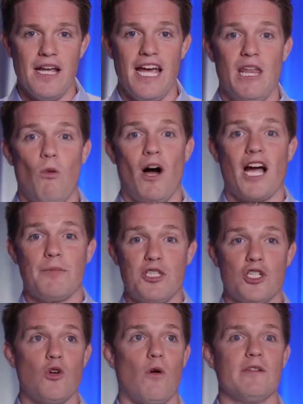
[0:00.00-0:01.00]
They walk up to
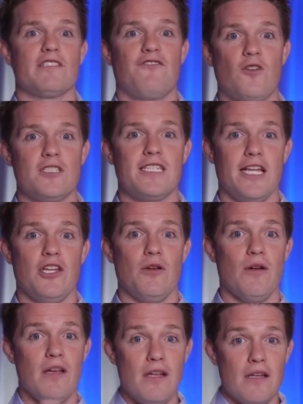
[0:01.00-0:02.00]
your door. What's the first thing they
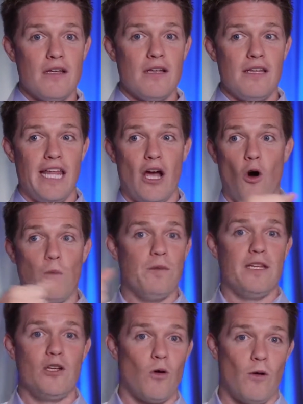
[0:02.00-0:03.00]
do? They
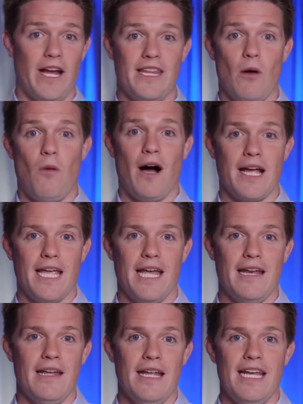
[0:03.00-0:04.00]
open the door, right, and they walk
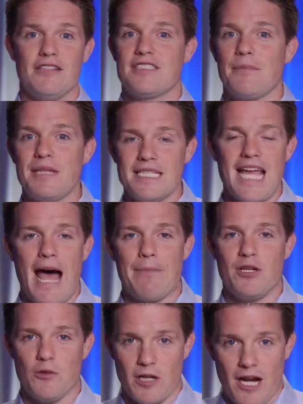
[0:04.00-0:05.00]
in. Now, something's happening to them.